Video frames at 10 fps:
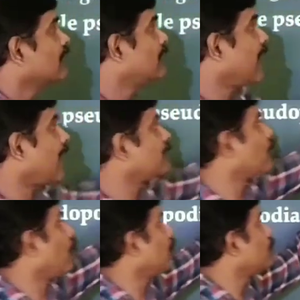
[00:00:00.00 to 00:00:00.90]
it has
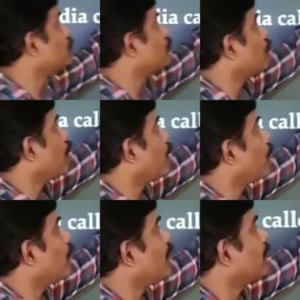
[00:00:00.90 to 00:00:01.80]
got a
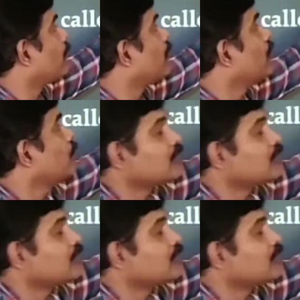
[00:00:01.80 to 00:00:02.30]
pseudopodium